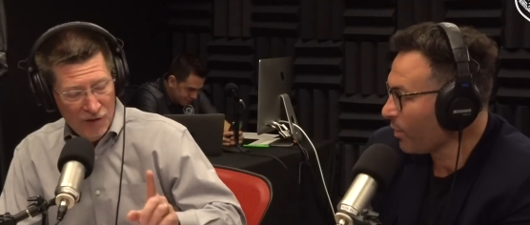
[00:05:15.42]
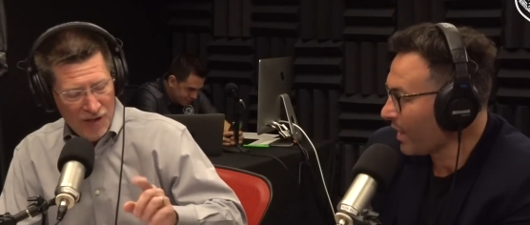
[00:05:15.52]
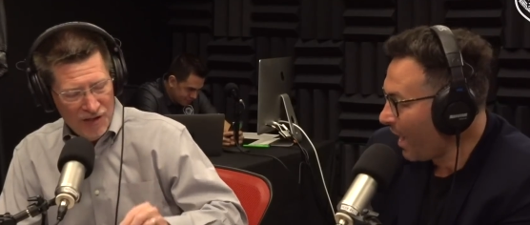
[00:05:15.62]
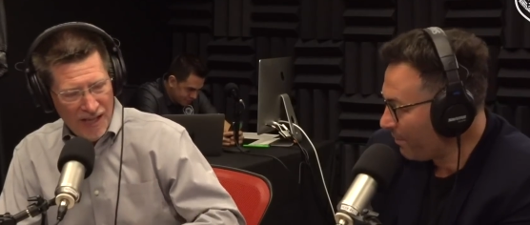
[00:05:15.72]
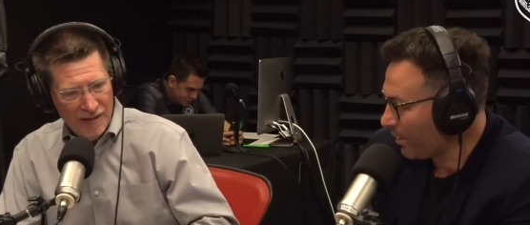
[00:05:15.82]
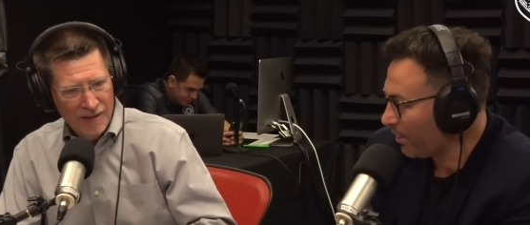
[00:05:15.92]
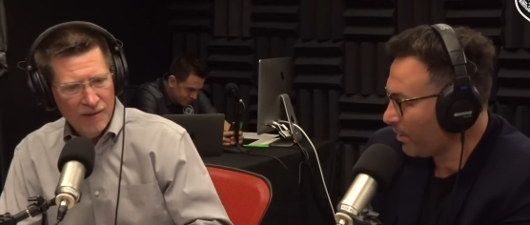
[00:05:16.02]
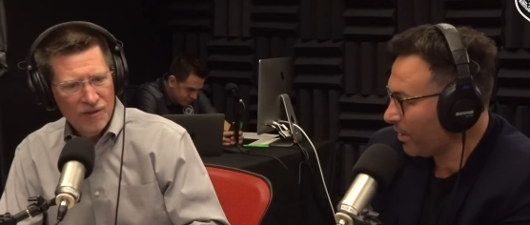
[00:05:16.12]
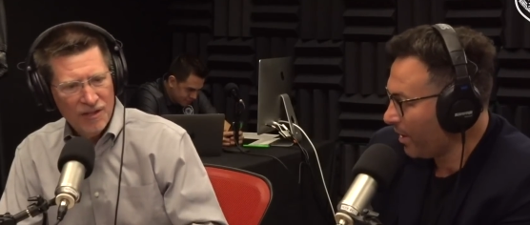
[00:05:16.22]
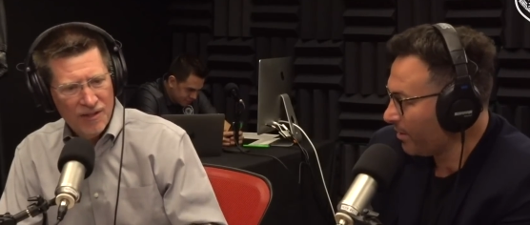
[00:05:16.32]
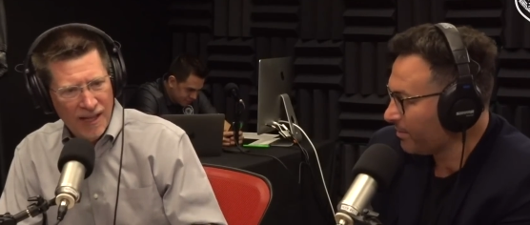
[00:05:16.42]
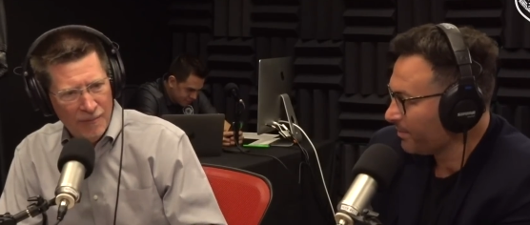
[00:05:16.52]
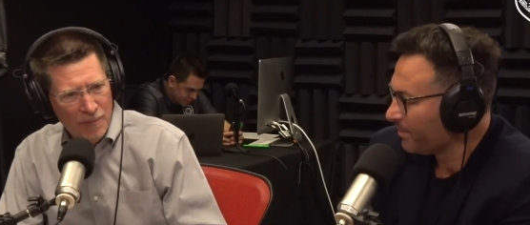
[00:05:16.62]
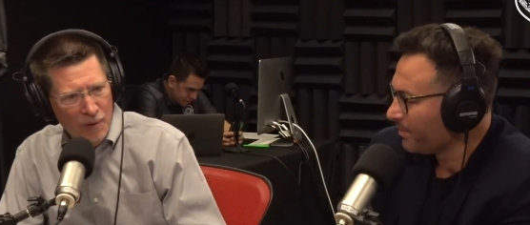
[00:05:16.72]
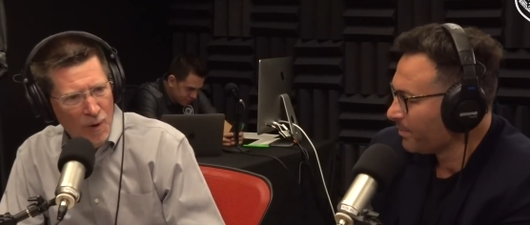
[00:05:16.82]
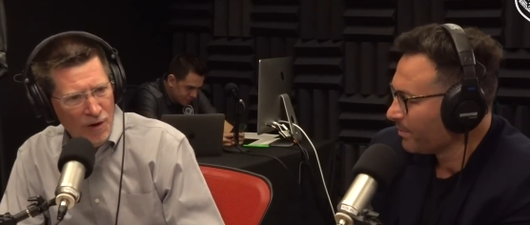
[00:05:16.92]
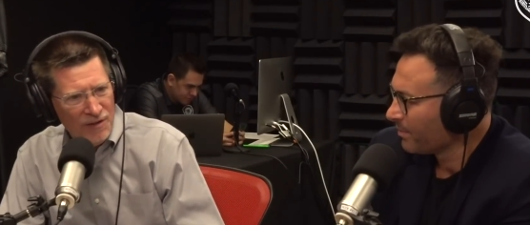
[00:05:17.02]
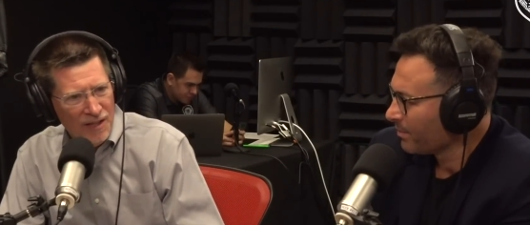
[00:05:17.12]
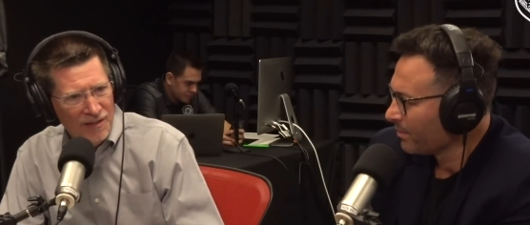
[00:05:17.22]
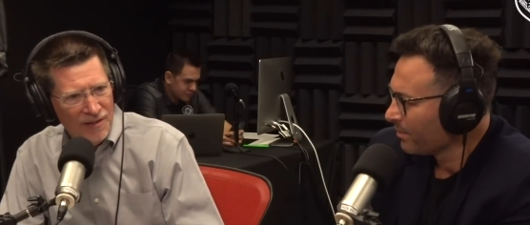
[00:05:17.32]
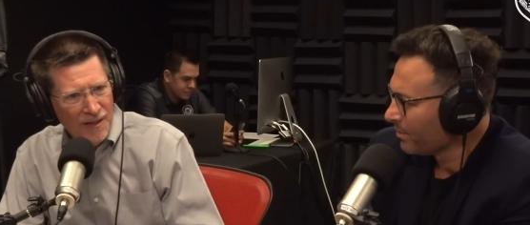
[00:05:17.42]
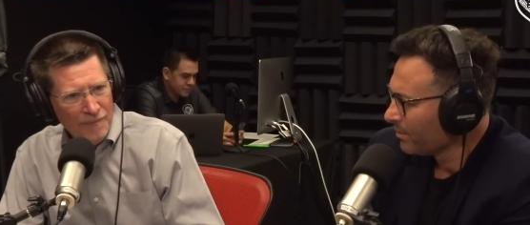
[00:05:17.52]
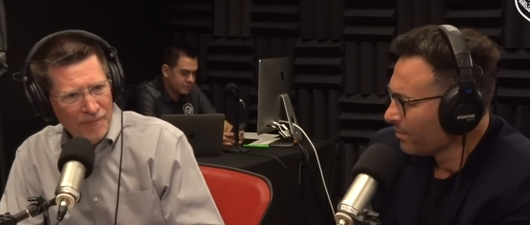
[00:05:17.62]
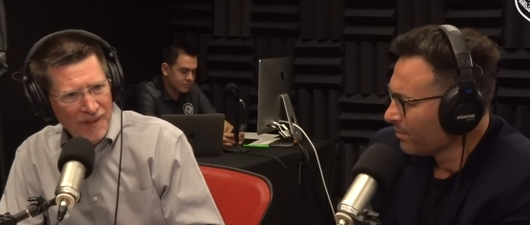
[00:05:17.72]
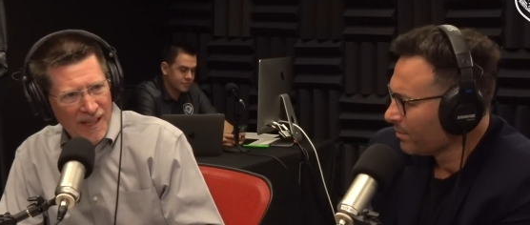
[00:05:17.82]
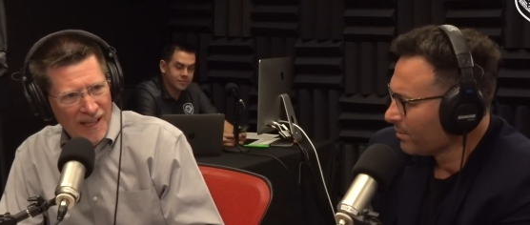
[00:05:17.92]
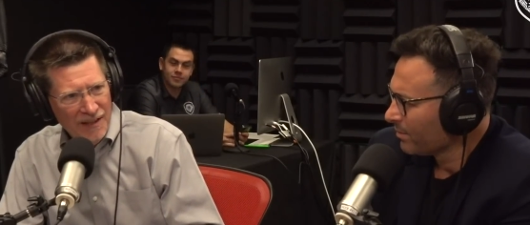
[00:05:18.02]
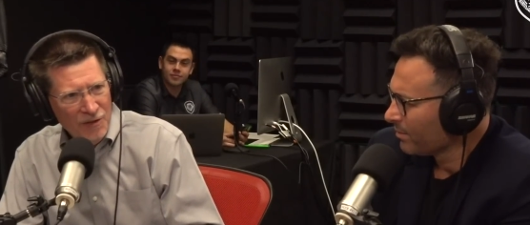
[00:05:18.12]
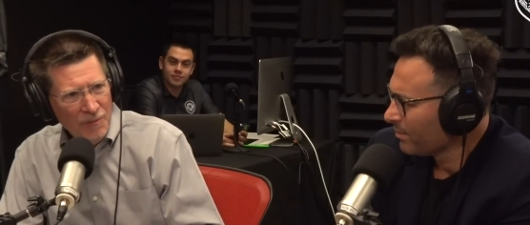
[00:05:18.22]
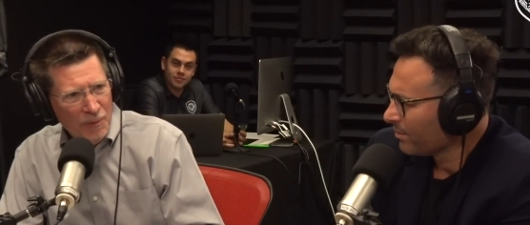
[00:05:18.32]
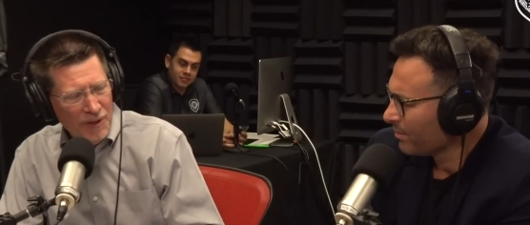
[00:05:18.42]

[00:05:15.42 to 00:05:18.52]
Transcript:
Speaker 1: and everyone laughed at her. And Bill Maher says, "Ann, you